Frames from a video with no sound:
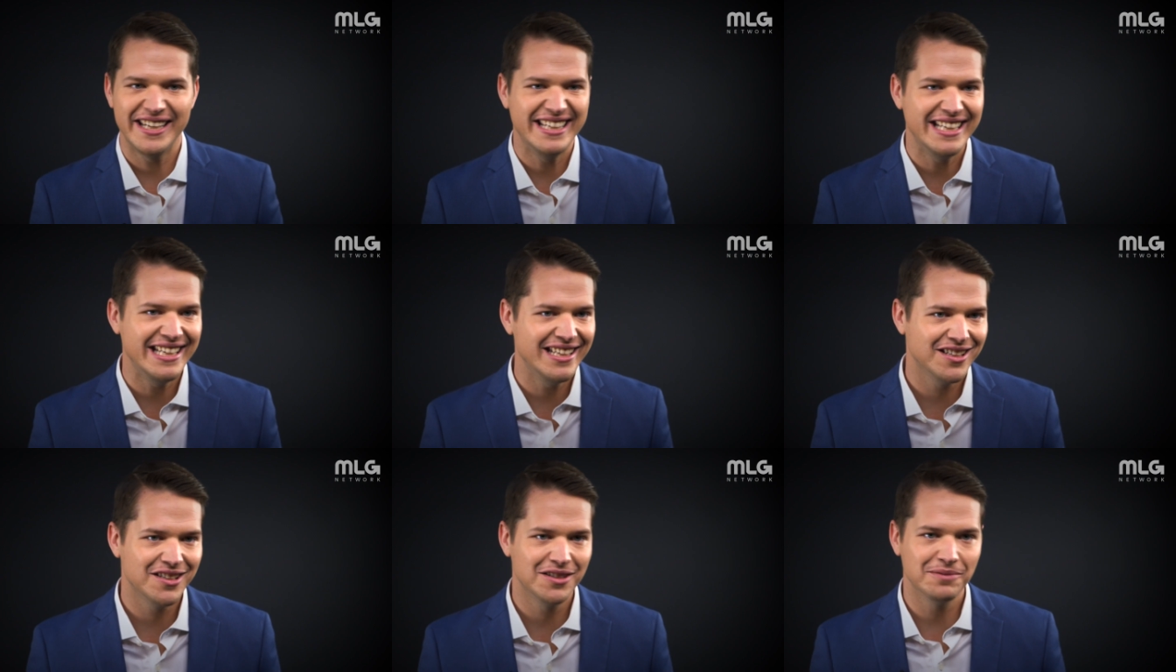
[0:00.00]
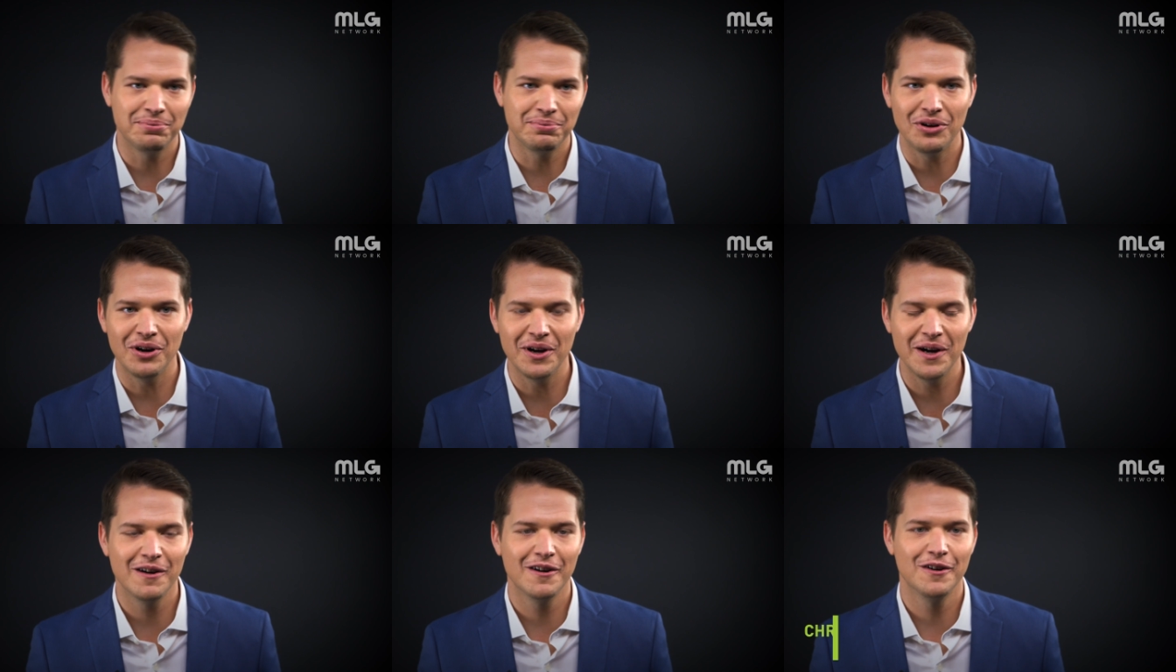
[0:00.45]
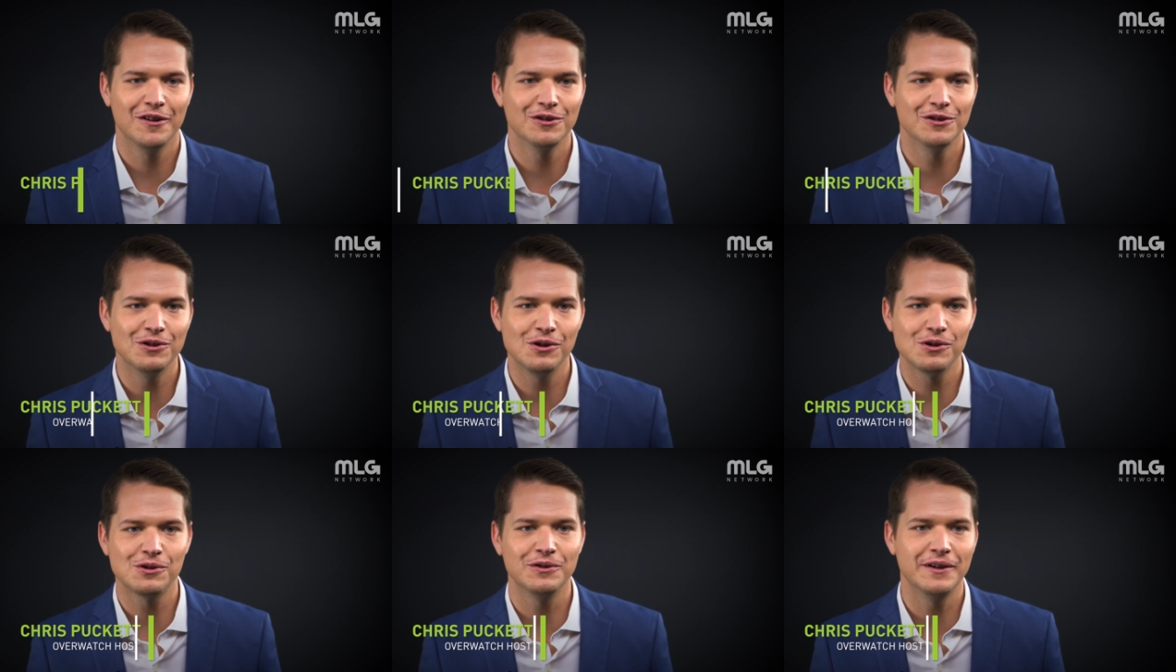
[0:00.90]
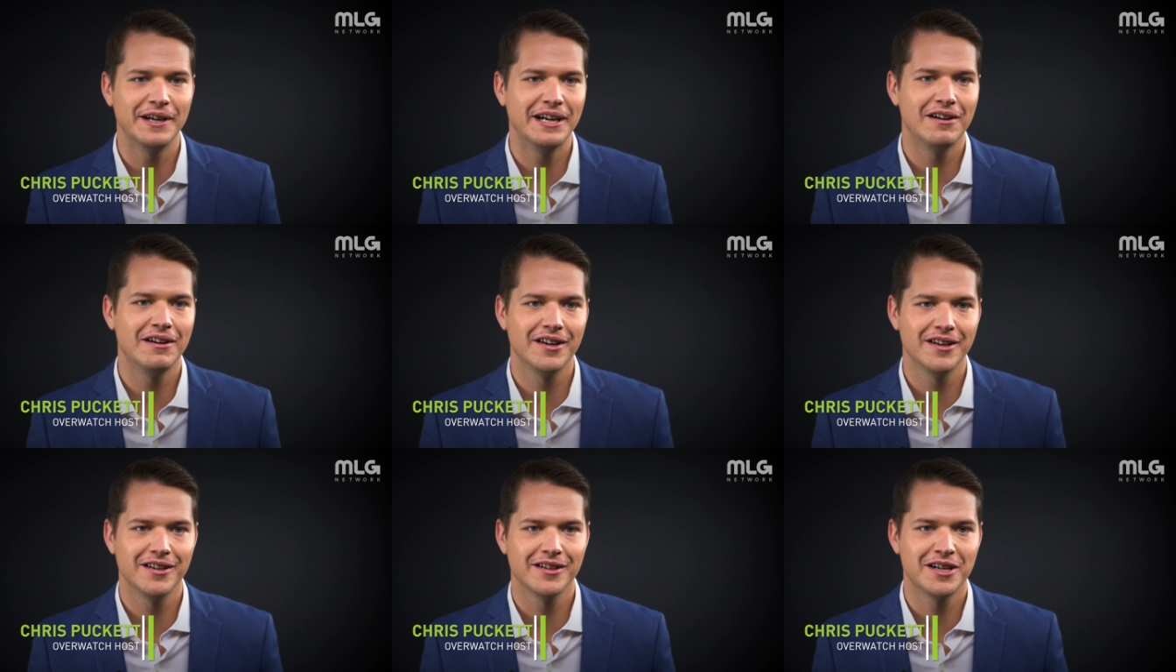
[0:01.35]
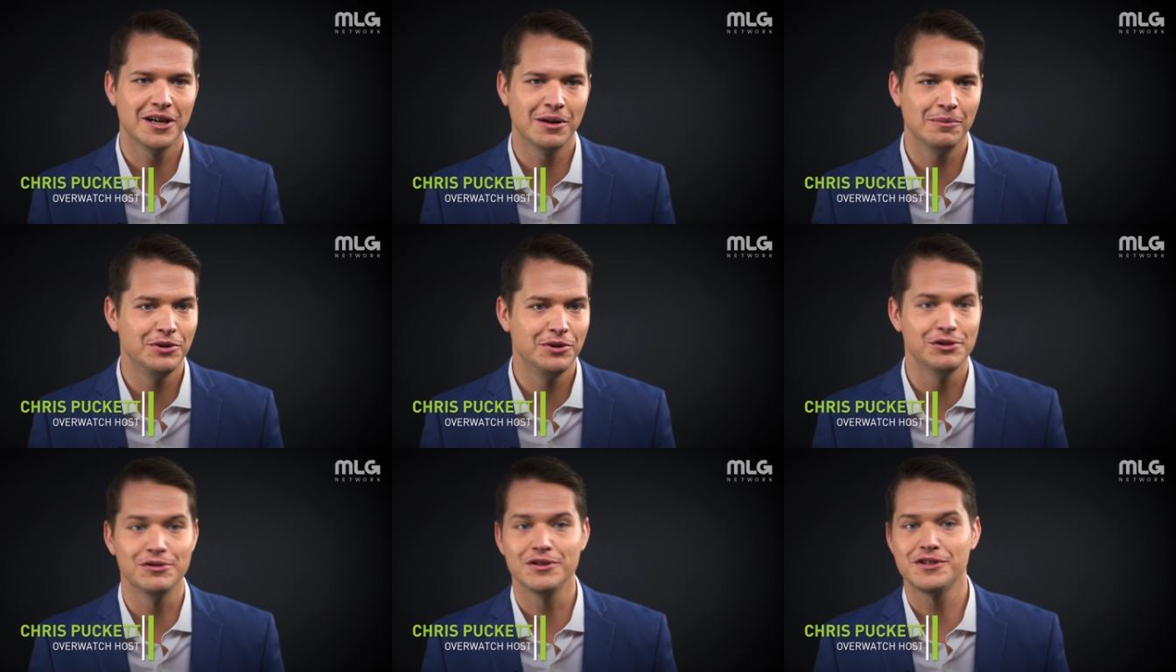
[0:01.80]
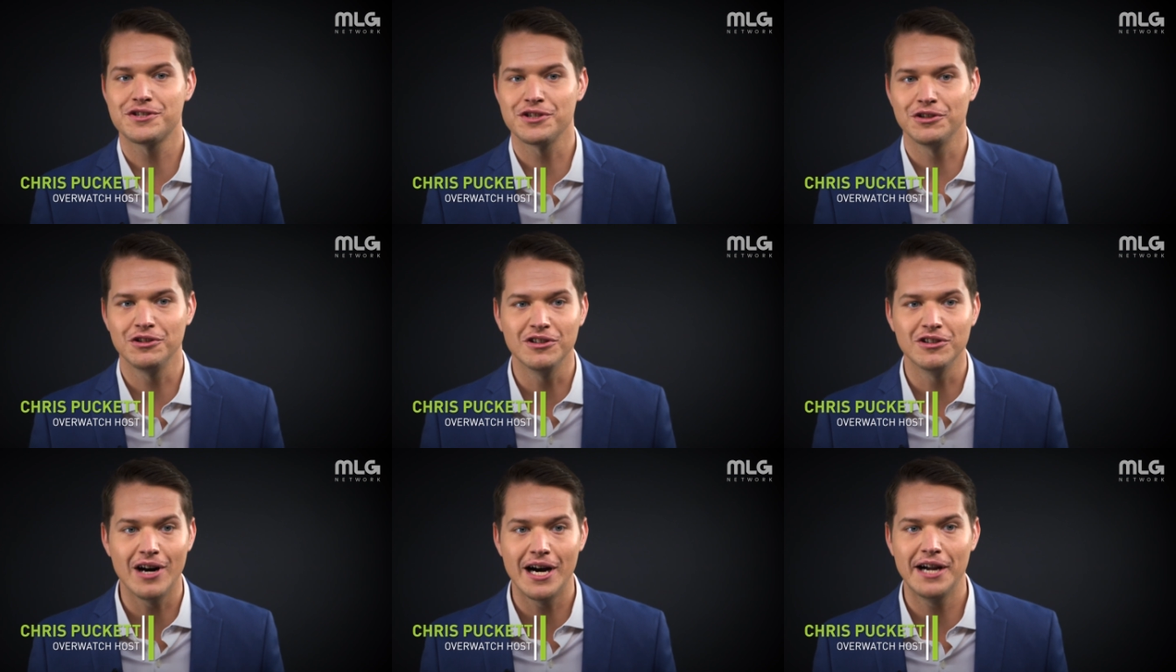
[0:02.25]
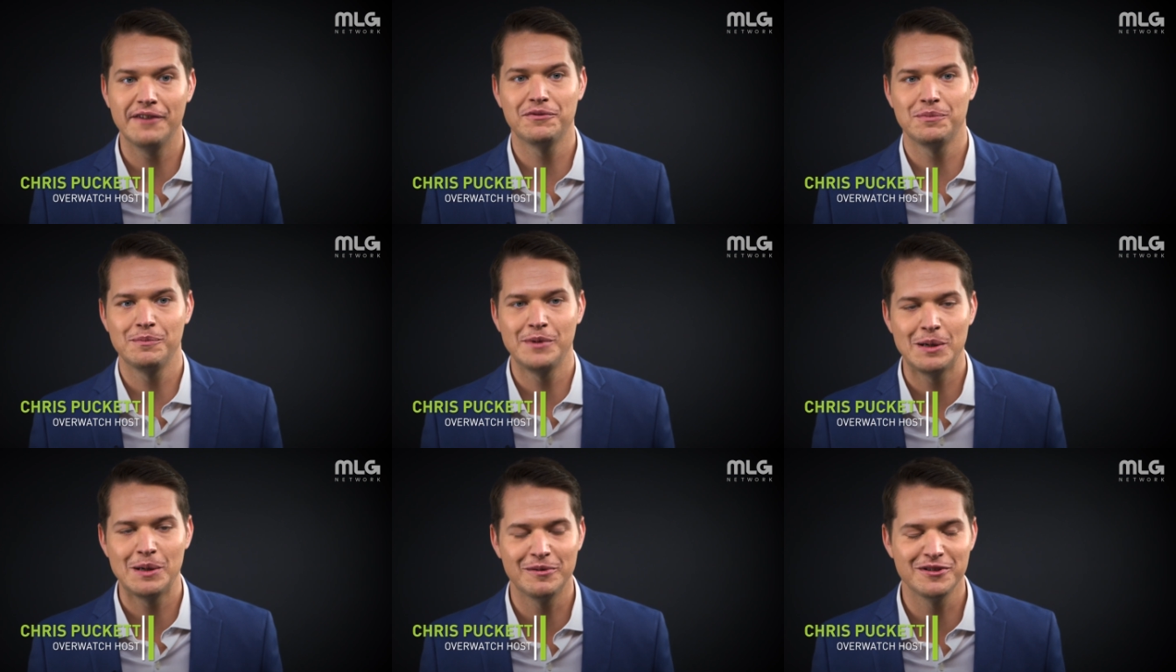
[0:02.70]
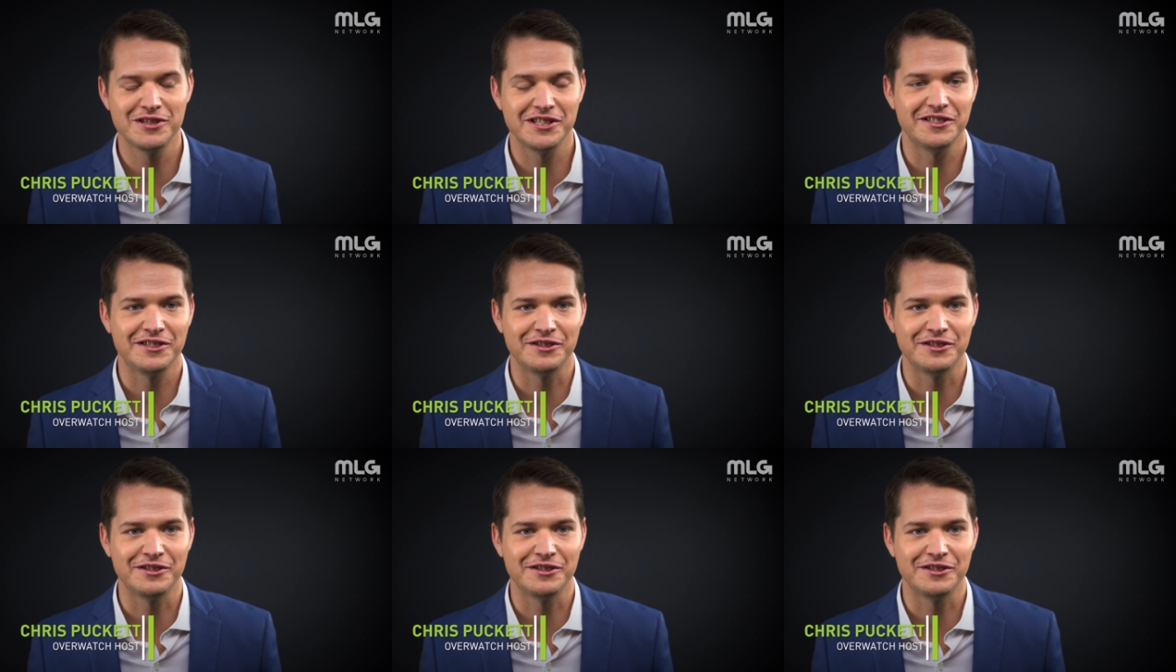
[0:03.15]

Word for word: needed a player in the local area to come do a show live from the M L G